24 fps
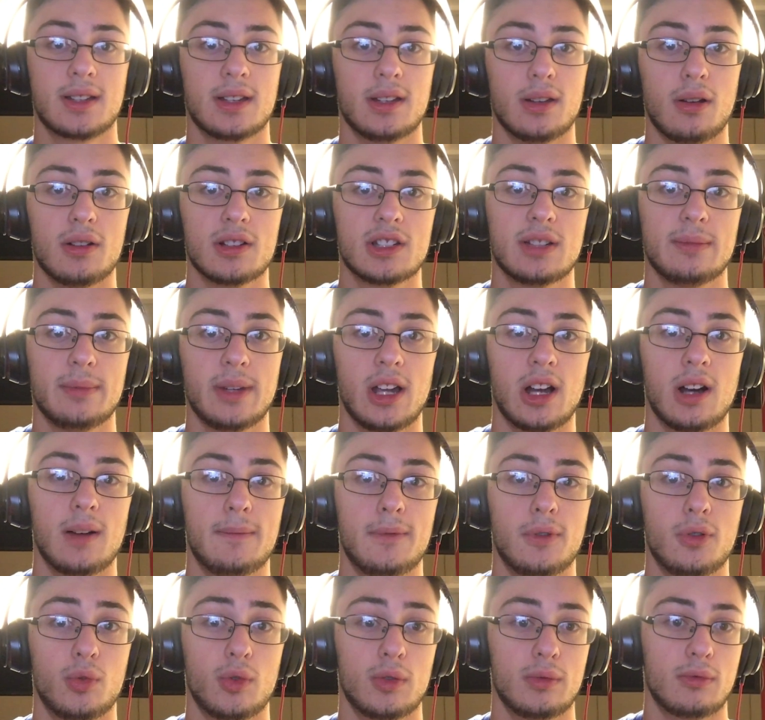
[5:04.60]
can also be
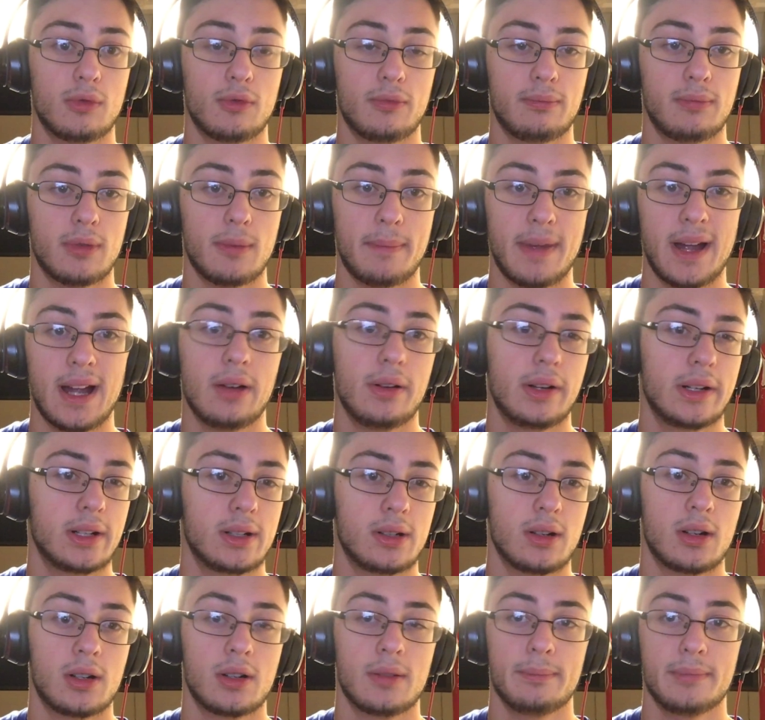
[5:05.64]
helpful when repairing
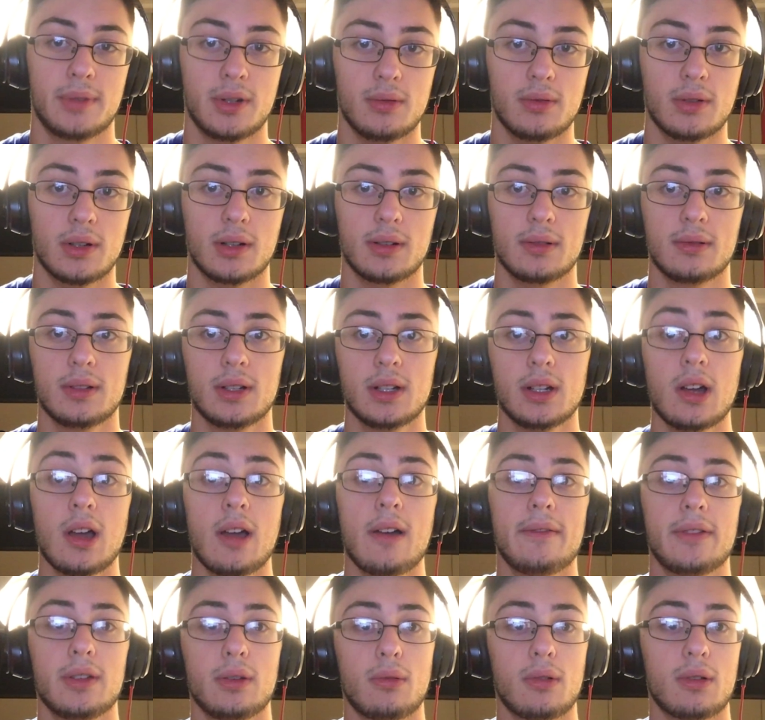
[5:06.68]
a computer.
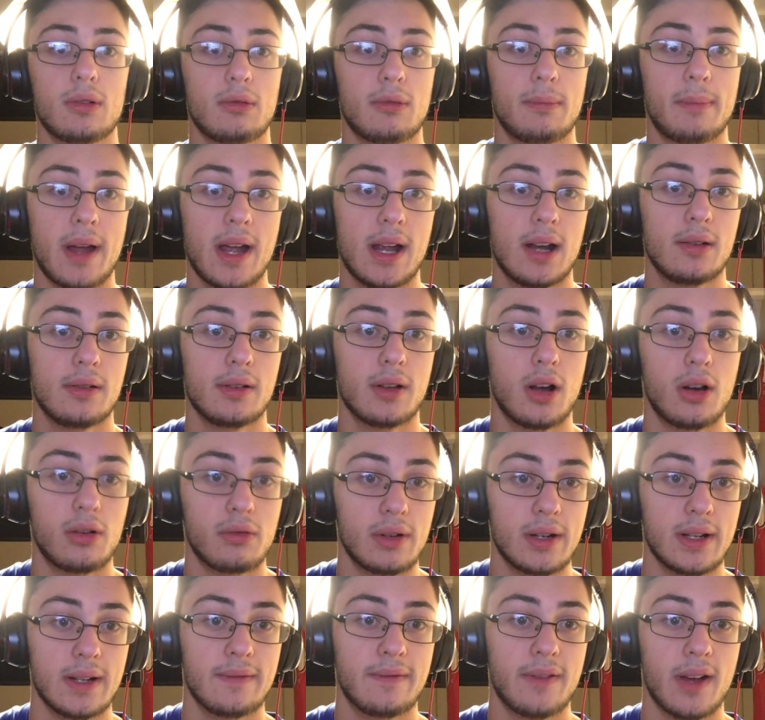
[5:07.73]
If you want to repair an
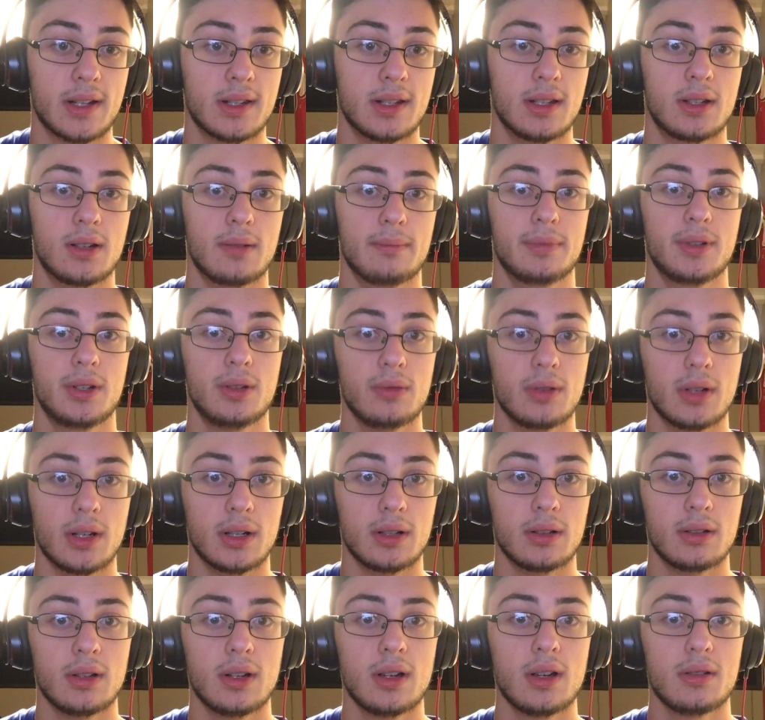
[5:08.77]
already infected computer,
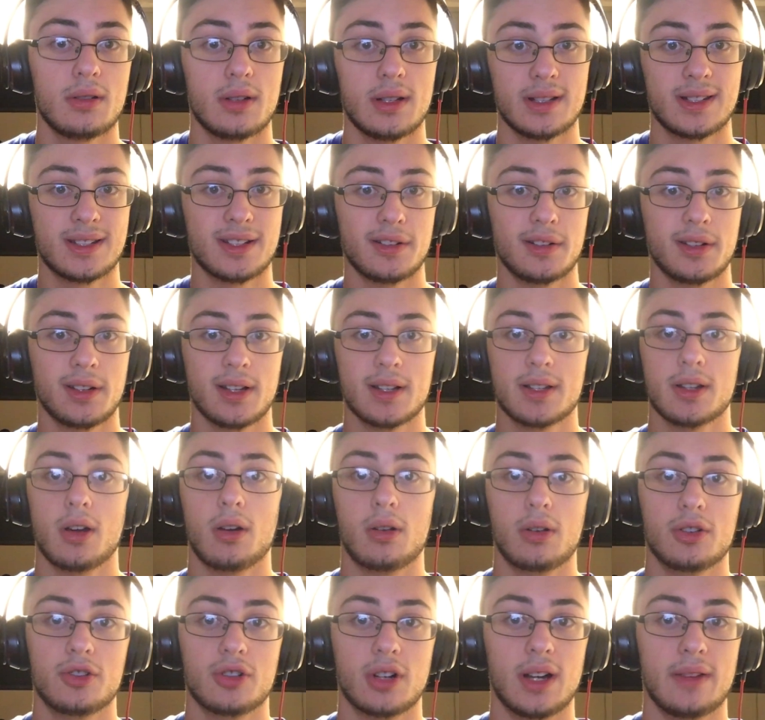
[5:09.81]
inserting its
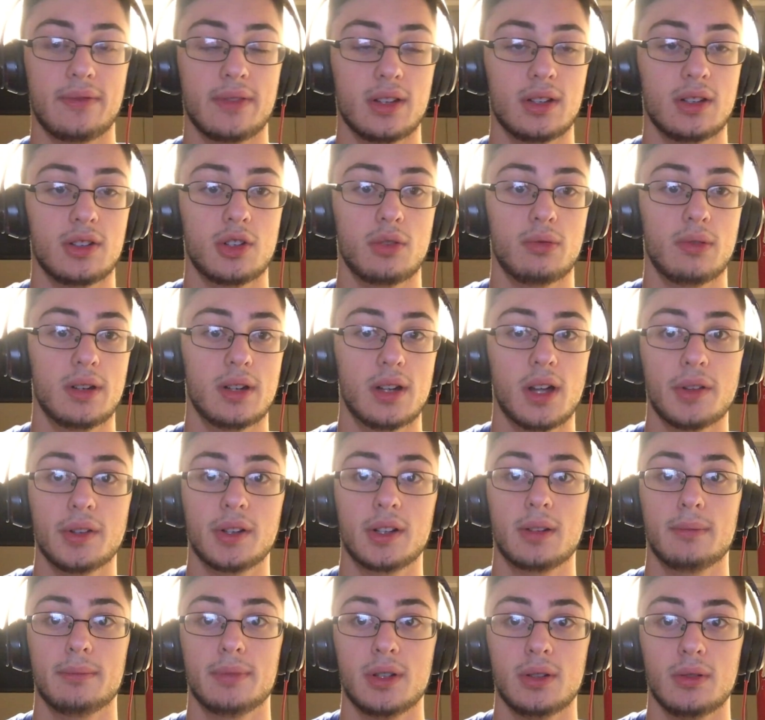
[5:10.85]
hard drive into another
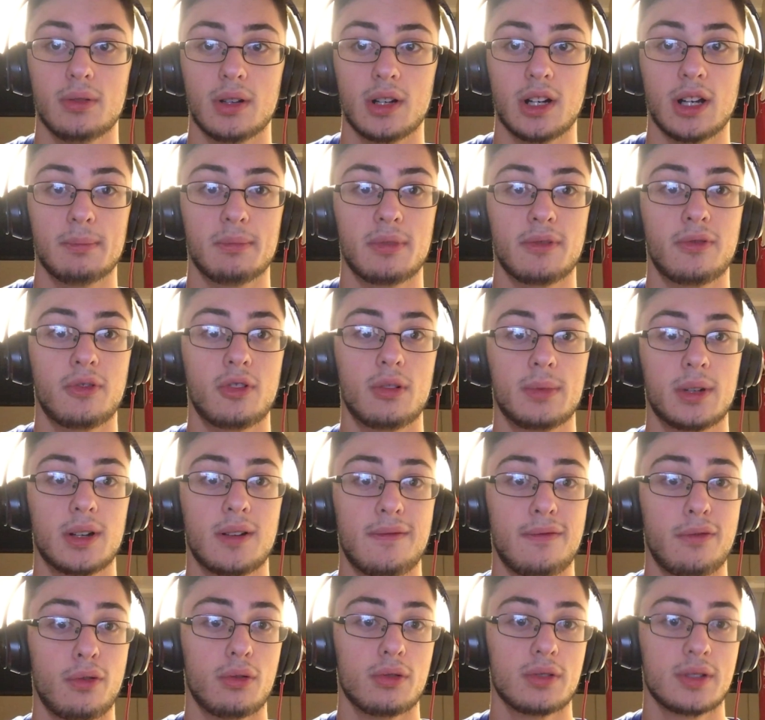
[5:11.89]
computer and performing a
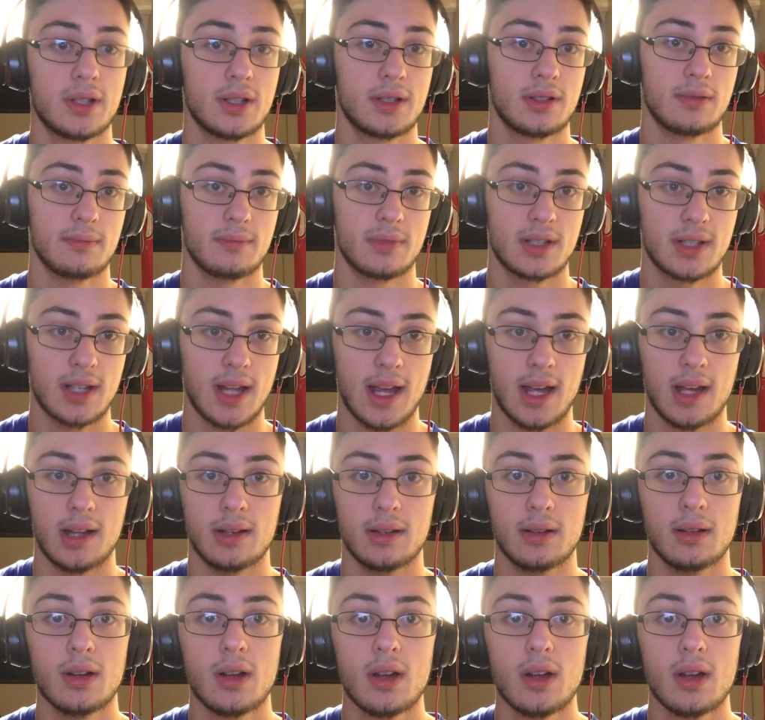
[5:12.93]
full system scan